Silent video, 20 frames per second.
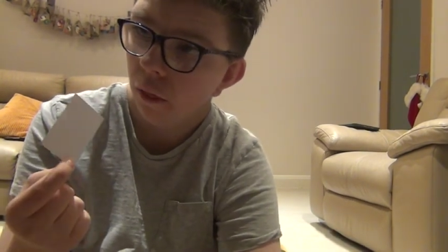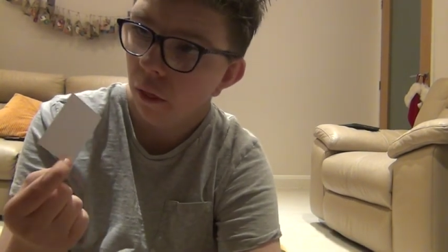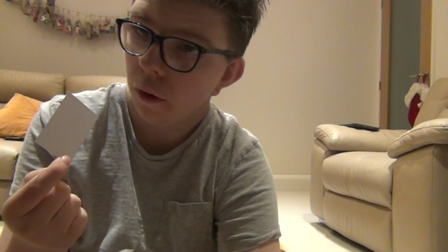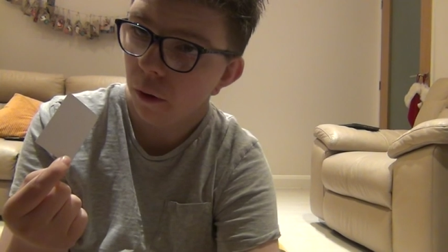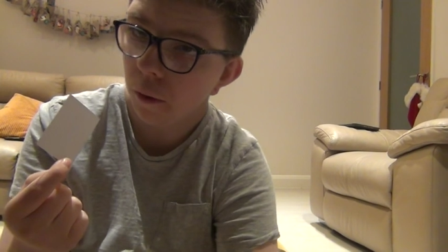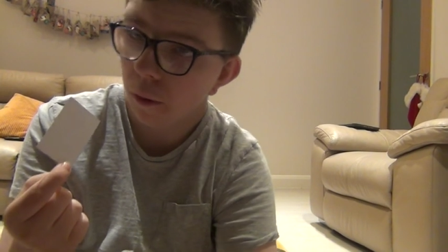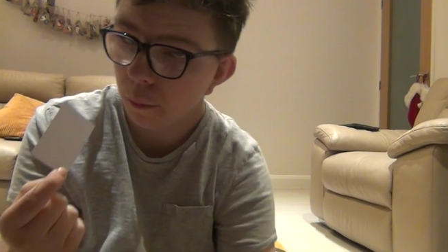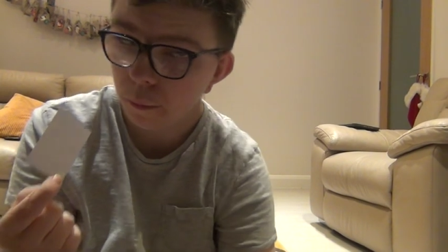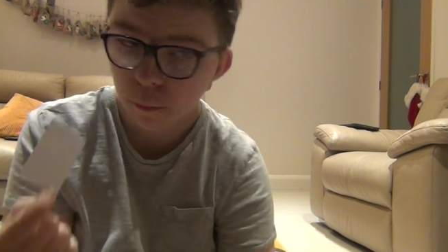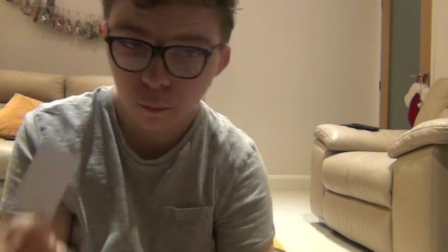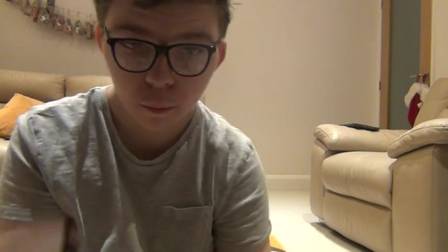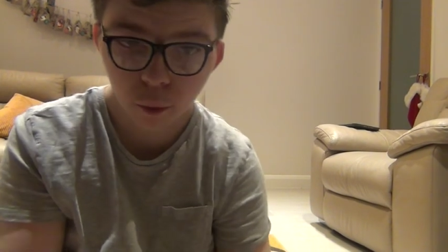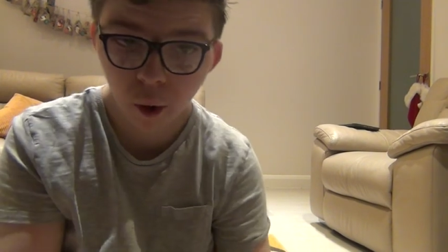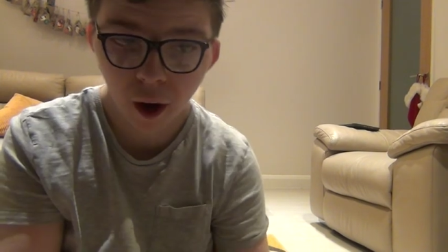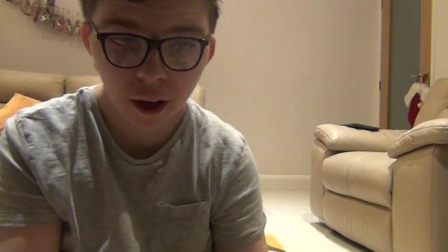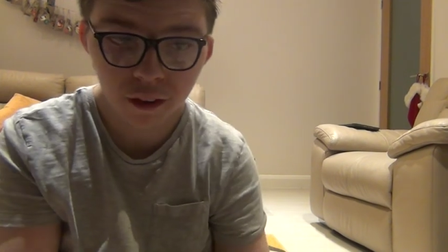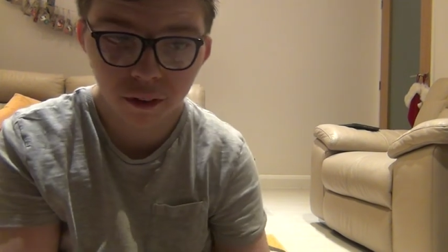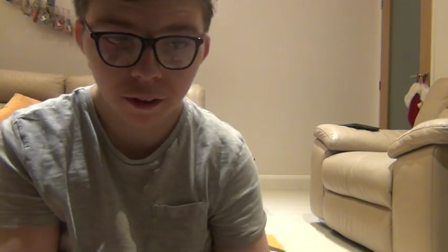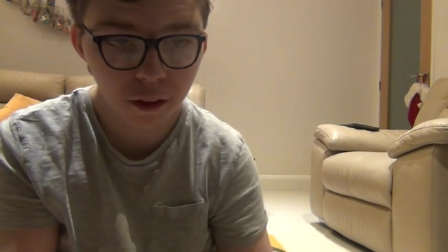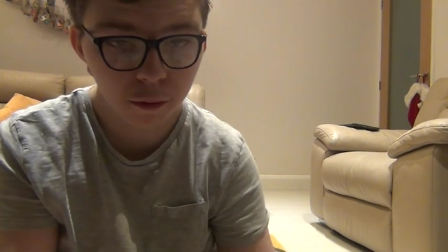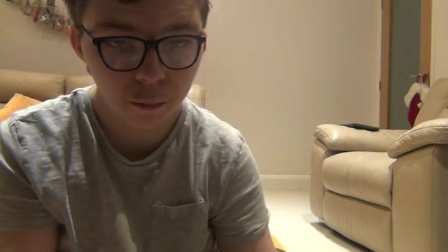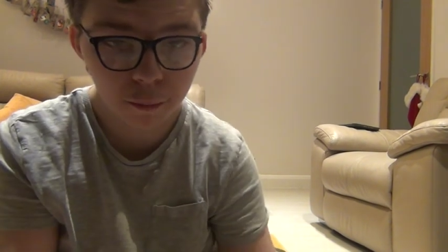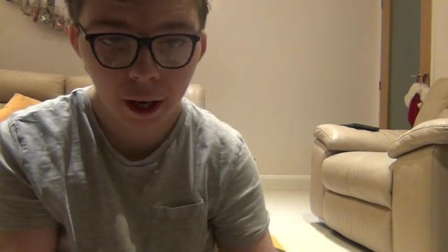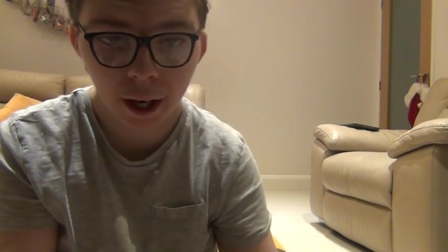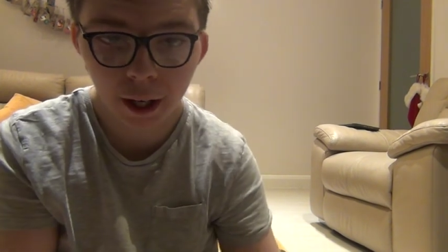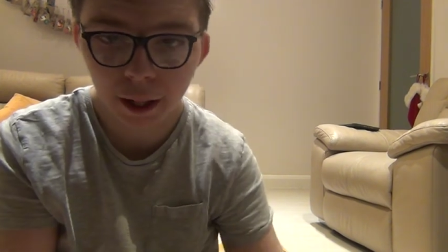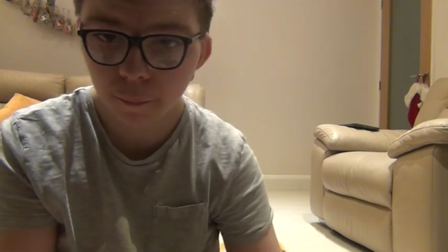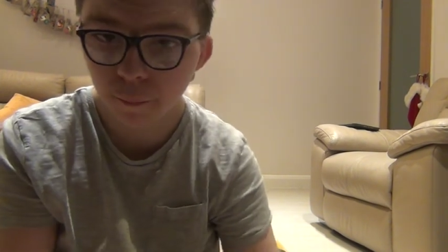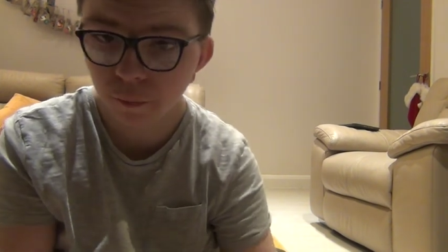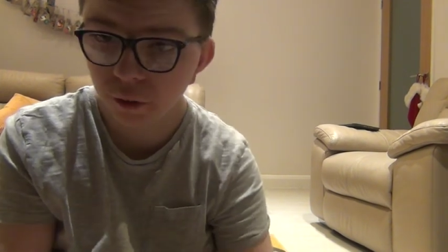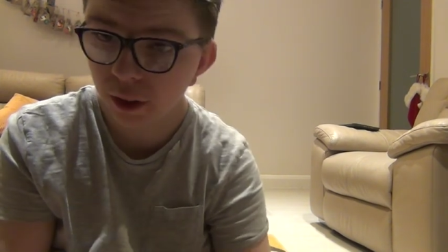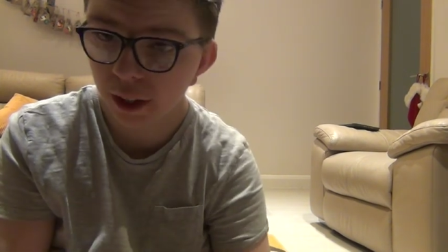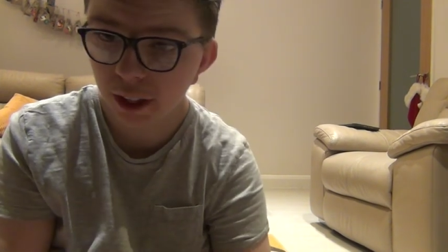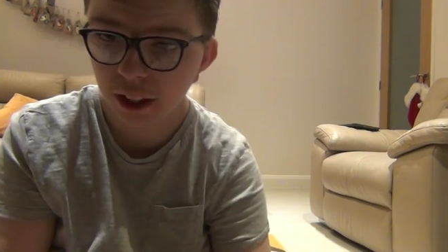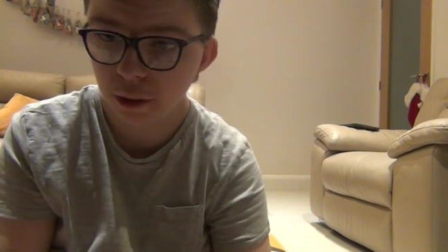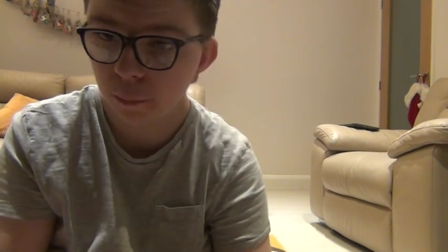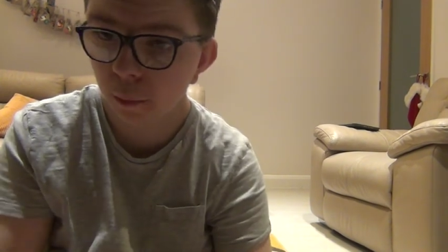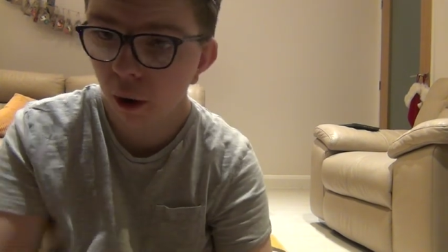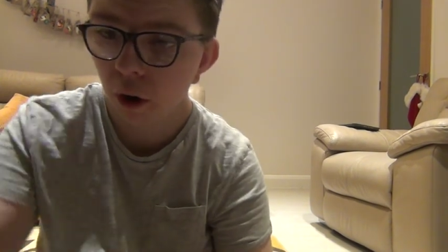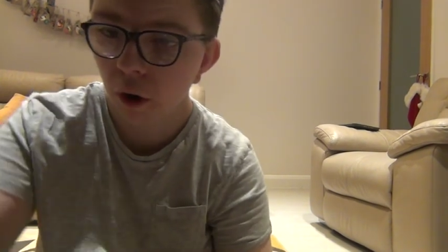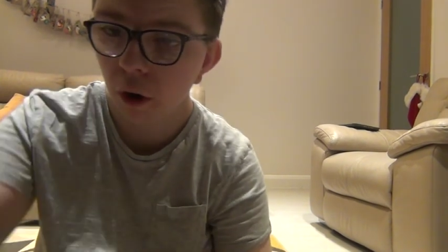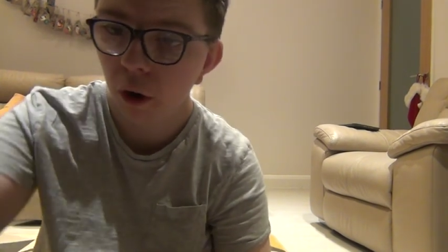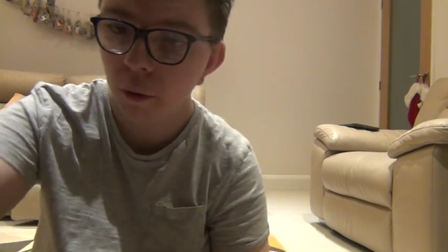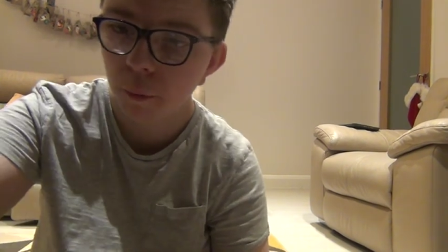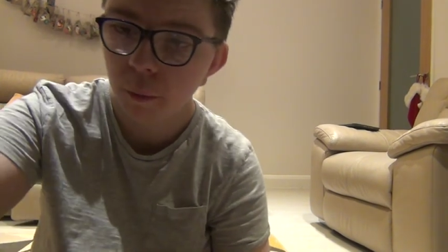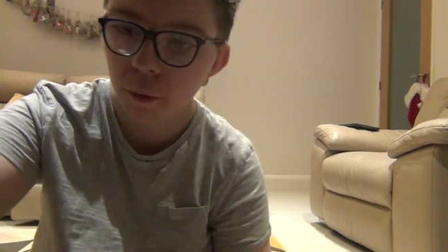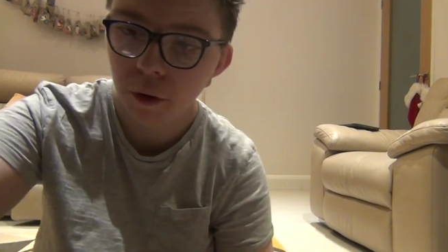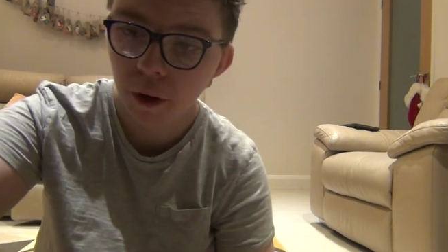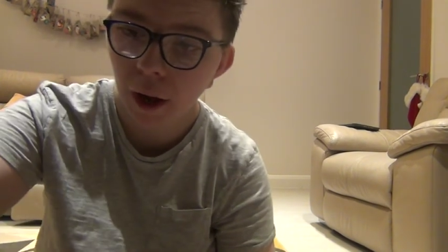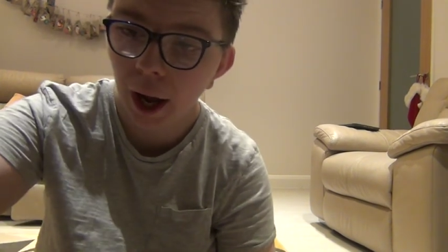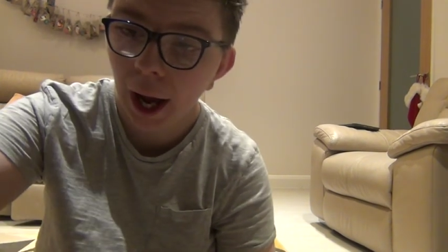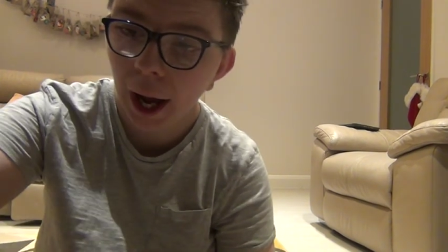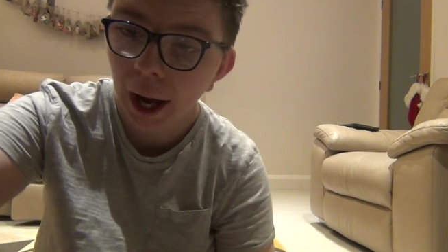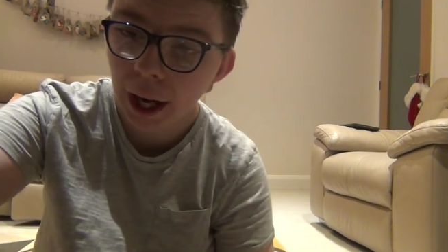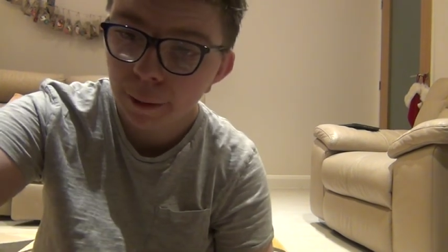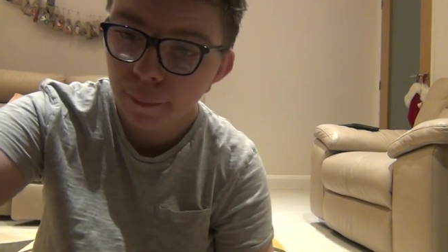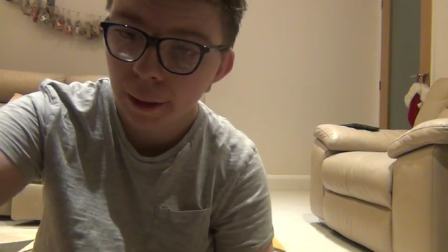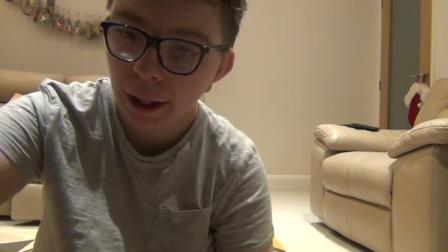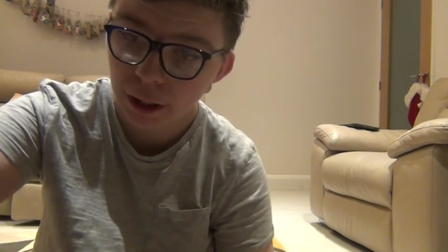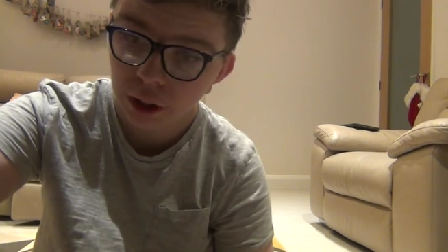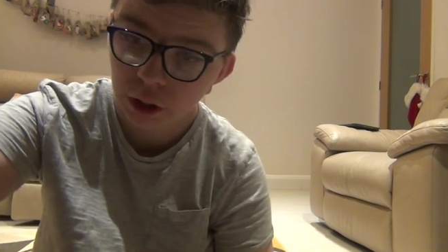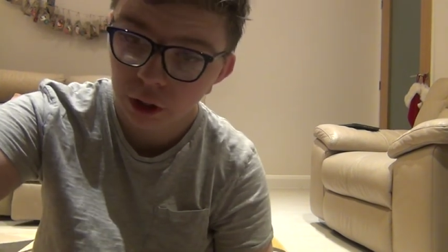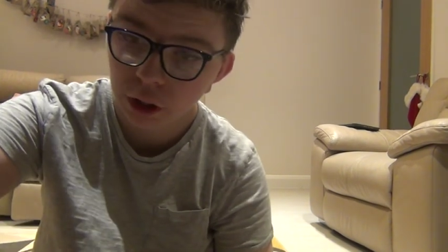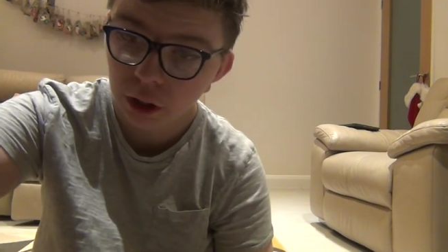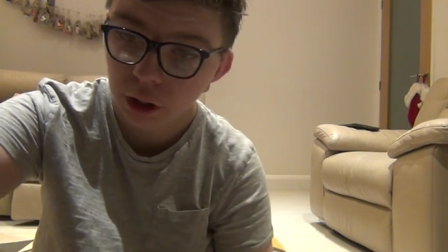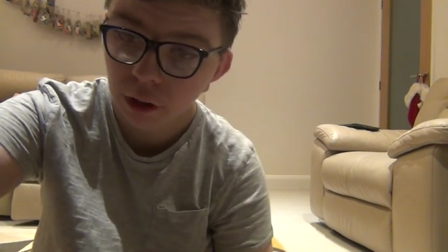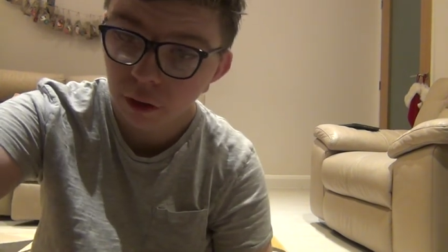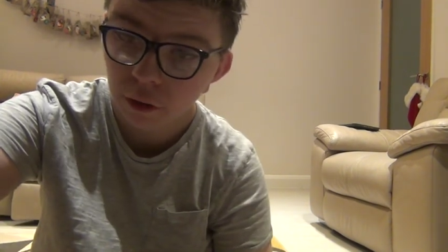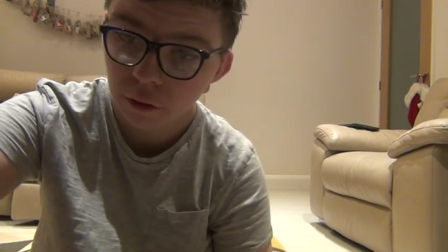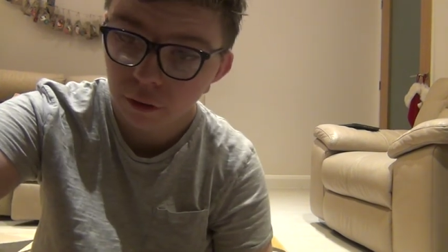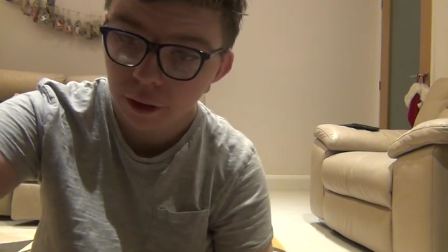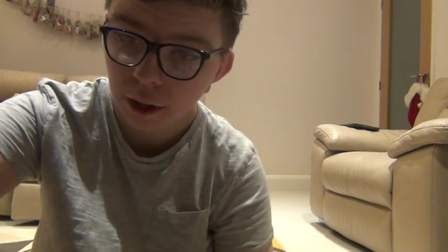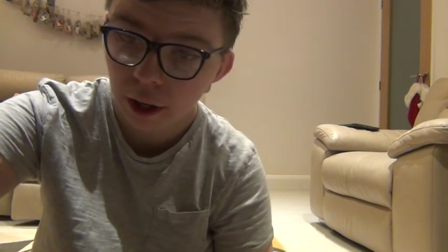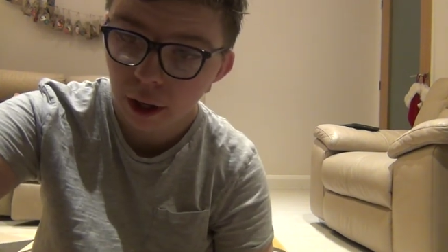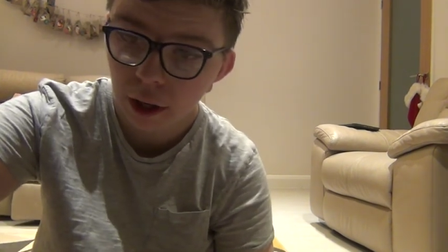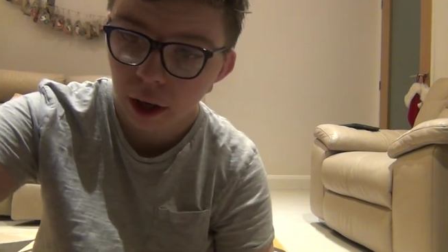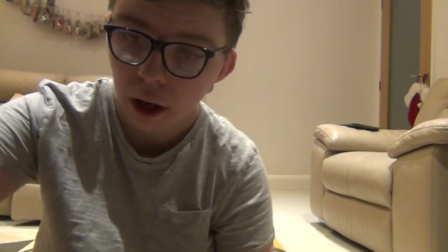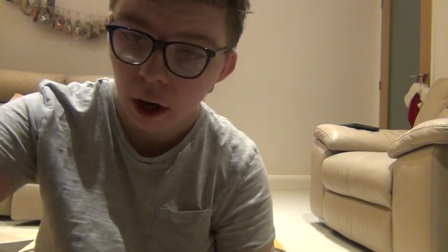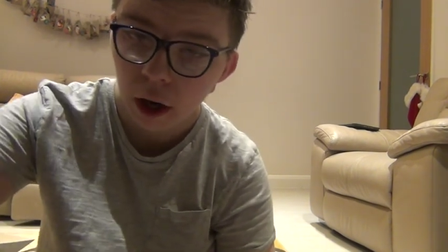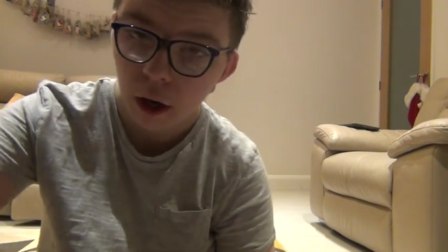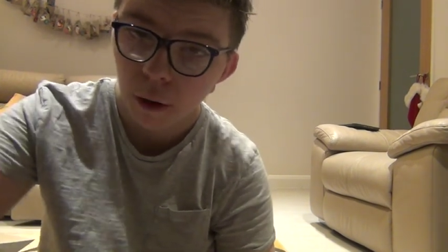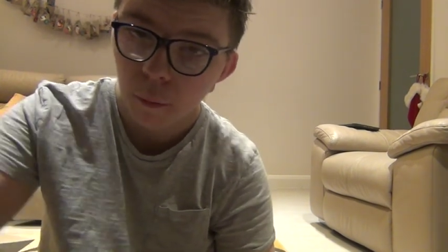The prizes might, like the bottle opener, I might not use it,